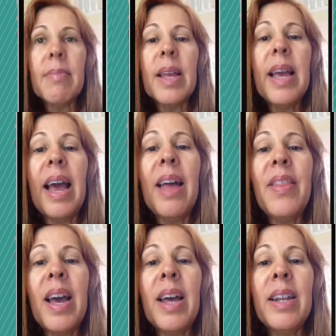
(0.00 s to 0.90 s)
And
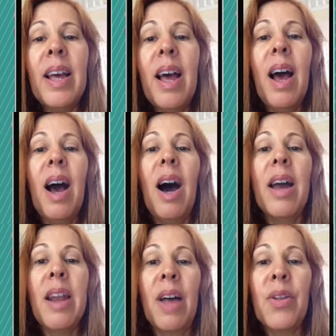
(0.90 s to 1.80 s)
then
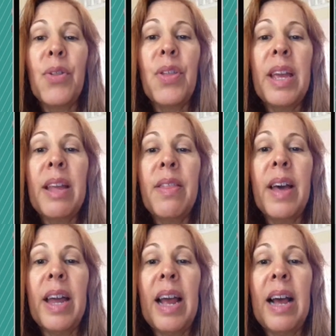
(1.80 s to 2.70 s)
another thing
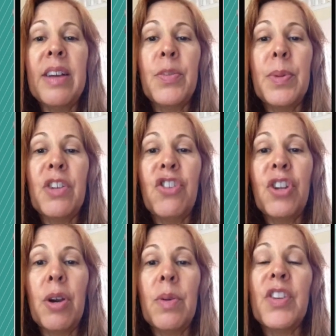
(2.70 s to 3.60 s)
that has been
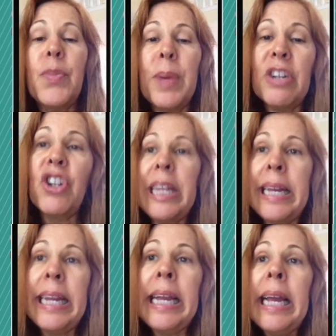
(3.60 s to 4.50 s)
shown,
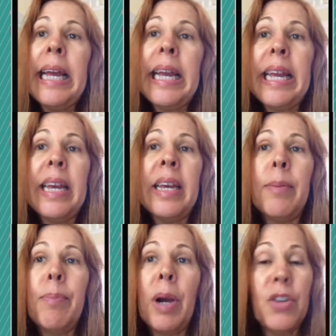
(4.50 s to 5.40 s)
especially
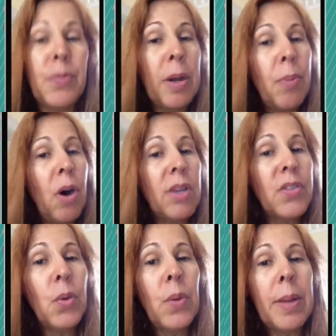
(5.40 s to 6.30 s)
in
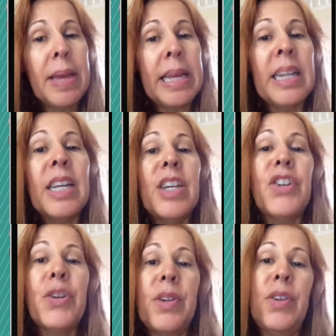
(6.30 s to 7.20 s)
postmenopausal women,
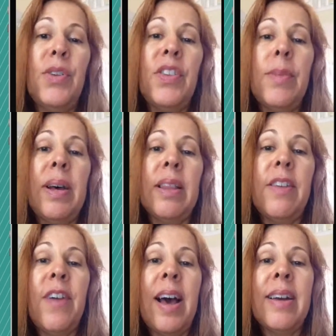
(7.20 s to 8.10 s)
to reduce the belly
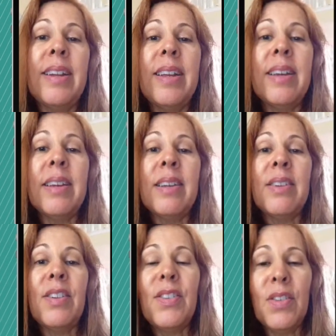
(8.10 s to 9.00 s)
fat is
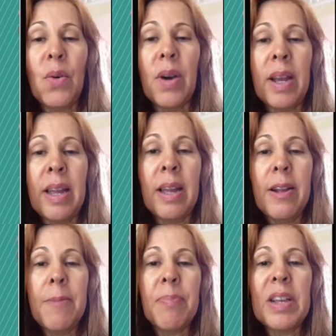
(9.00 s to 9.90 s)
soy,
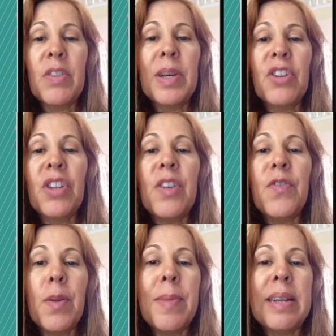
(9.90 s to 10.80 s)
especially
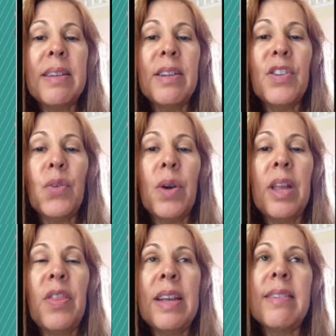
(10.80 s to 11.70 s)
fermented soy,
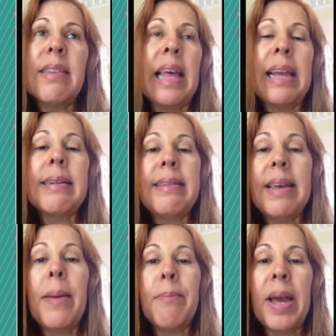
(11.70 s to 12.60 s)
things like
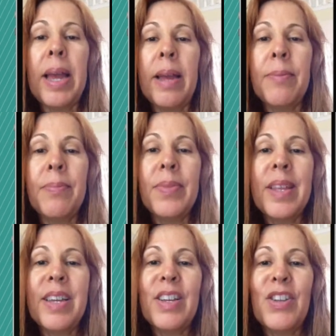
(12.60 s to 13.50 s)
tempeh.
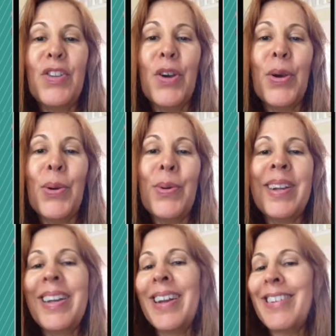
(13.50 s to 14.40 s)
So
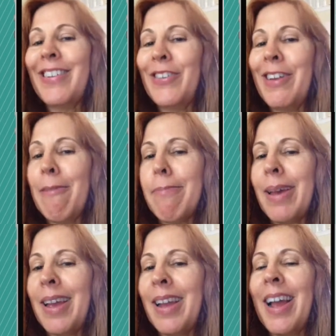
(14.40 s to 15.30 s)
get your tempeh.